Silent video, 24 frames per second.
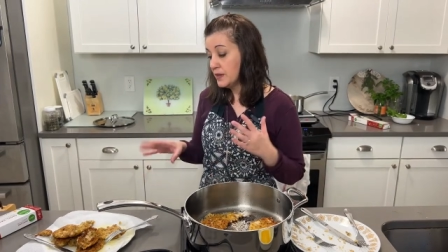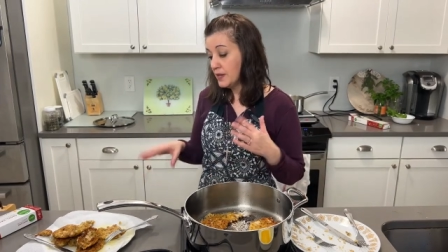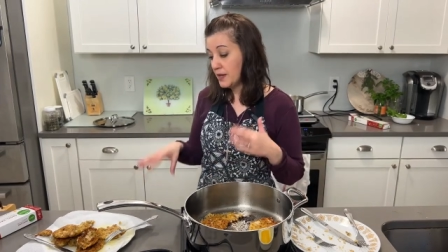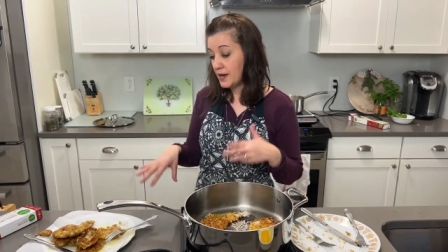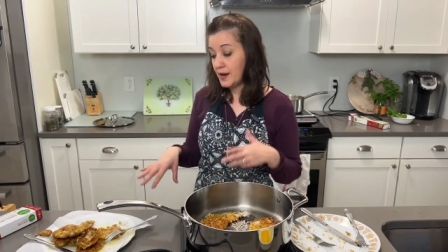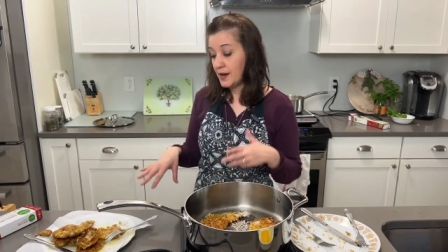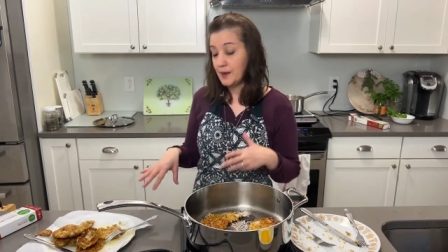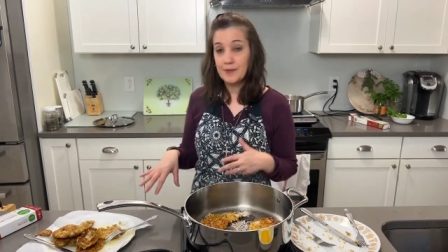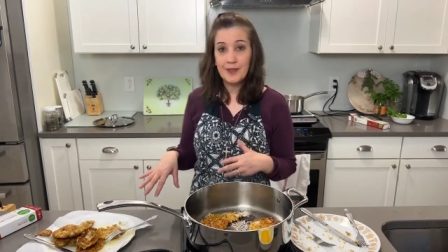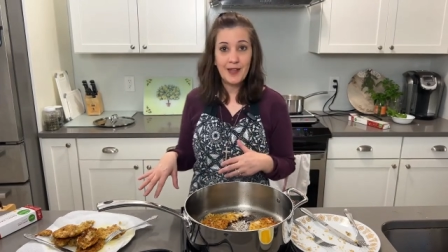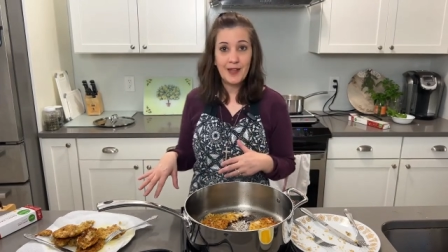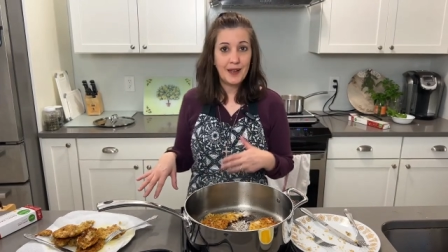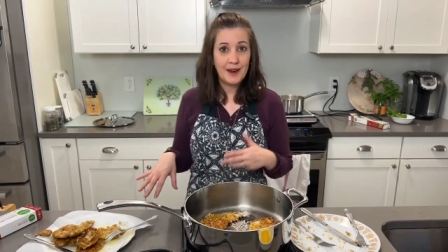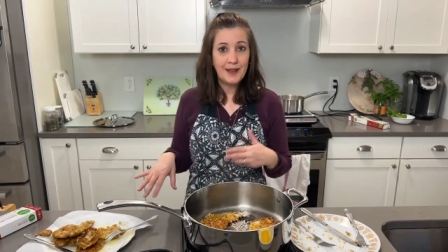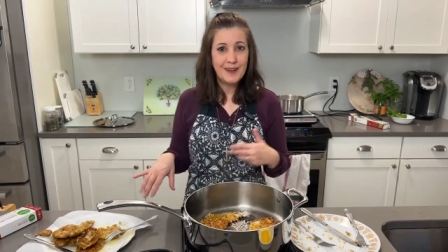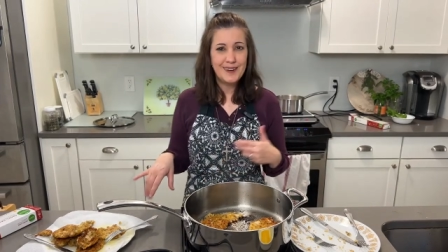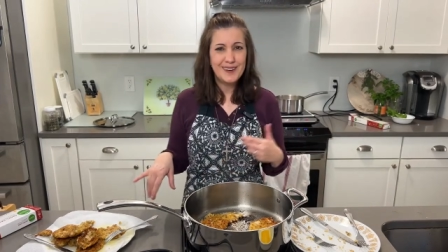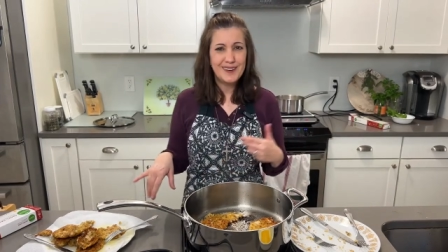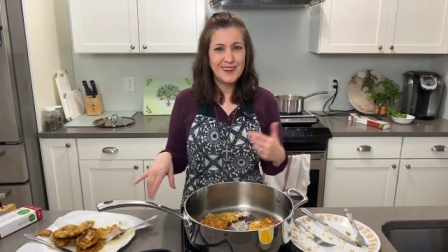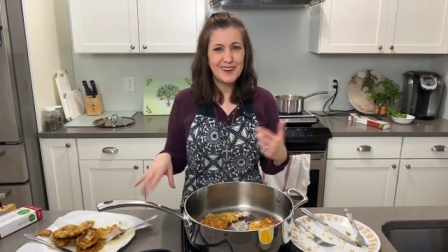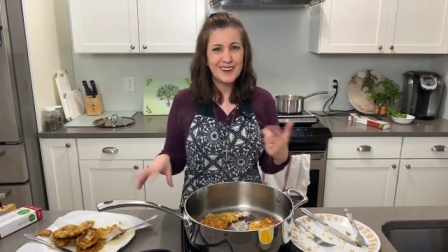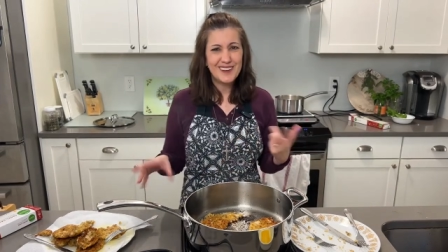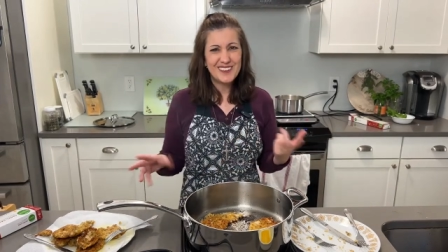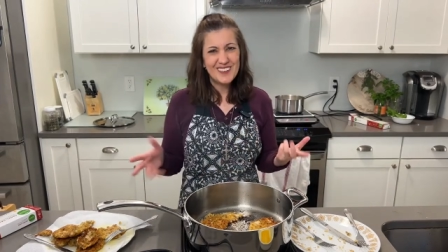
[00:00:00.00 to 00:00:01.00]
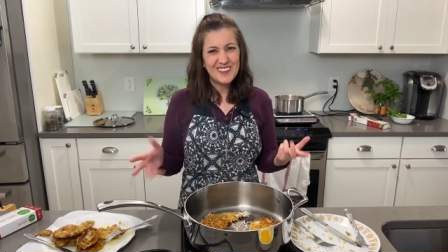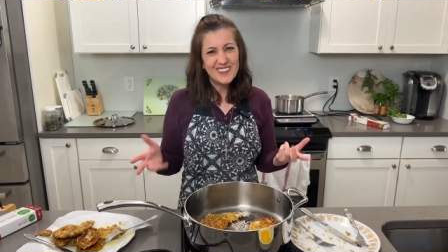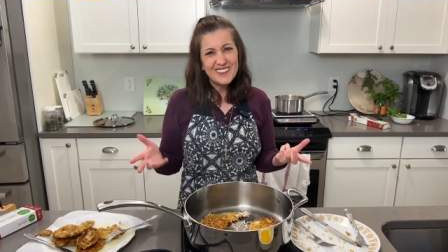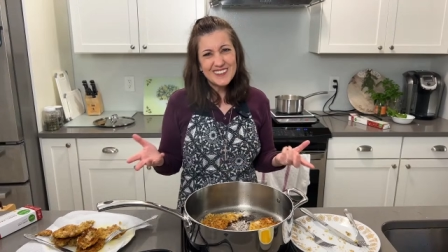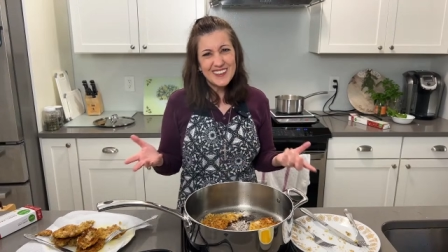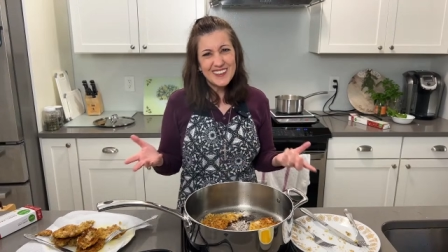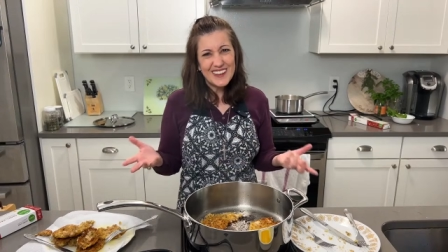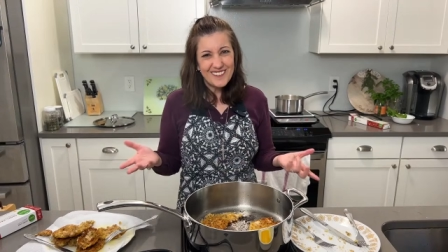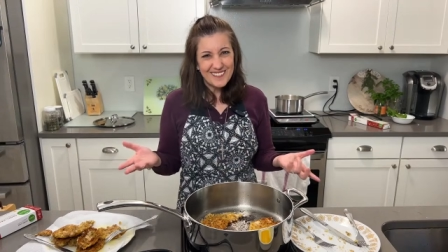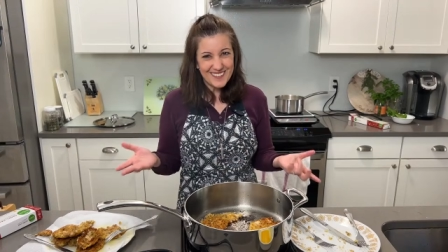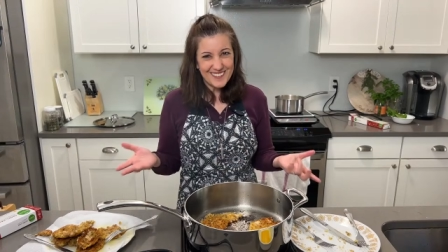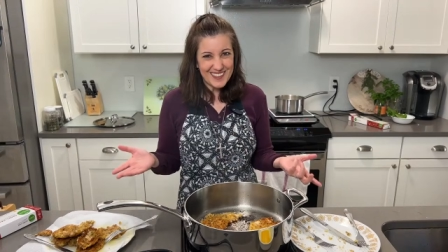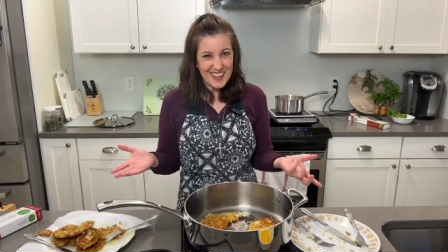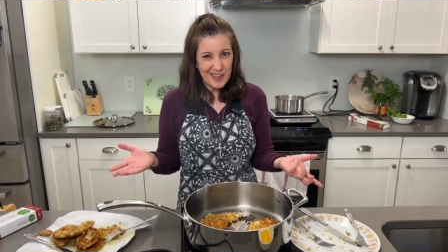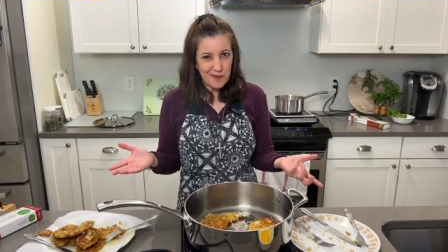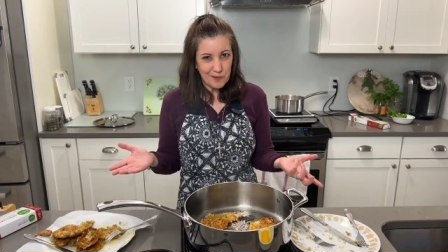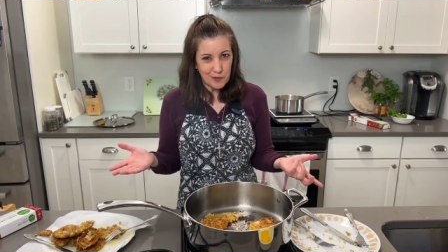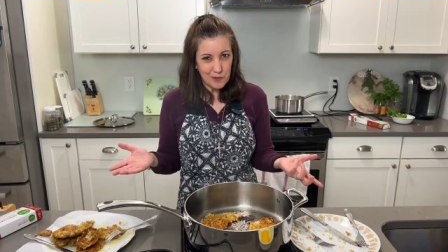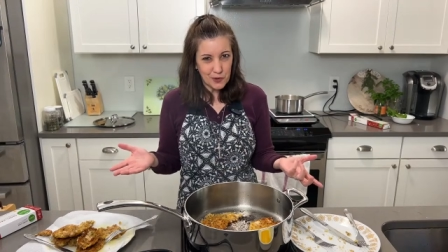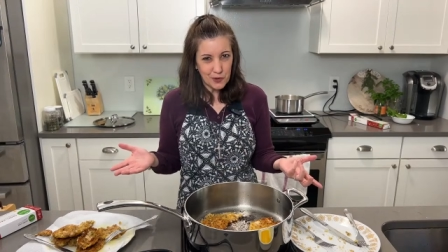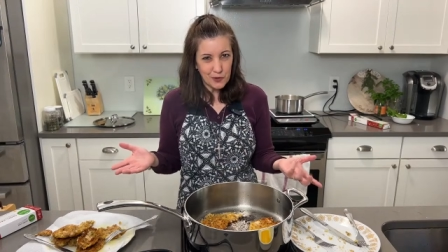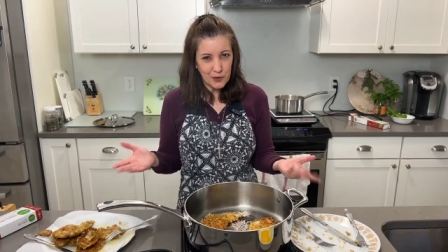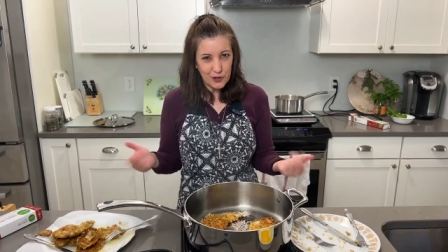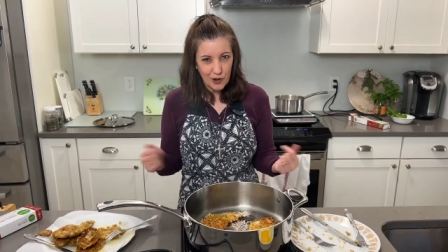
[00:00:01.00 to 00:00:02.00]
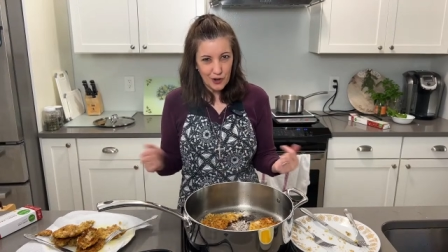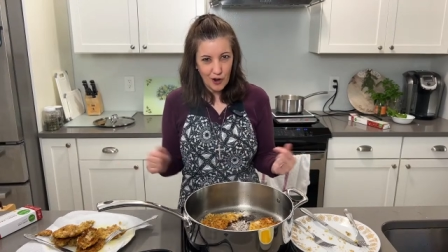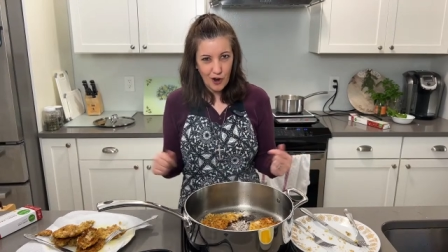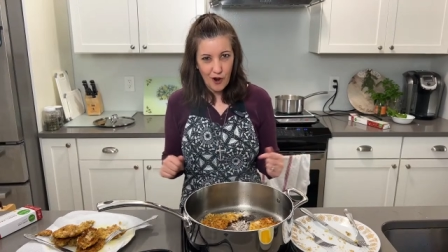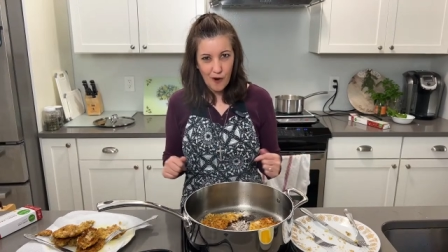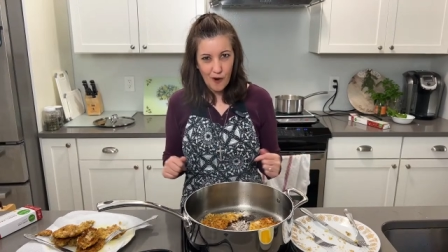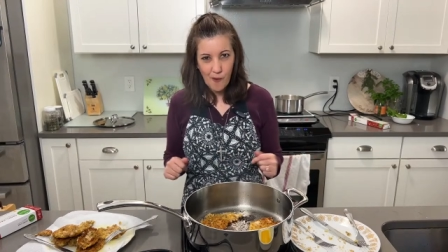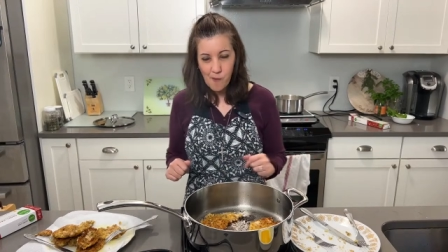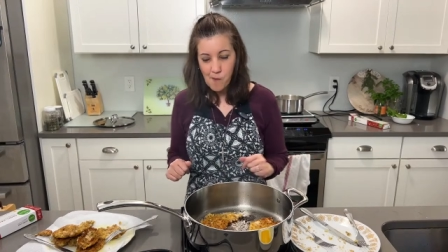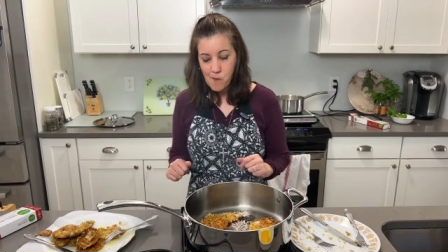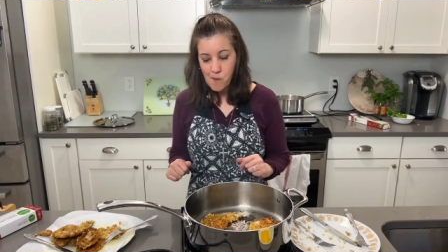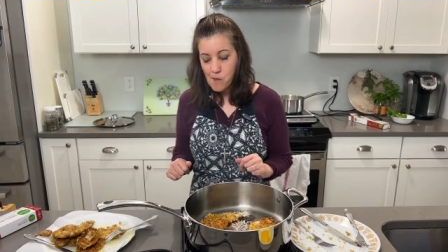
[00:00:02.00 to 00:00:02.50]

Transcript: and I'm glad I did because I'm kind of in that mood, you know.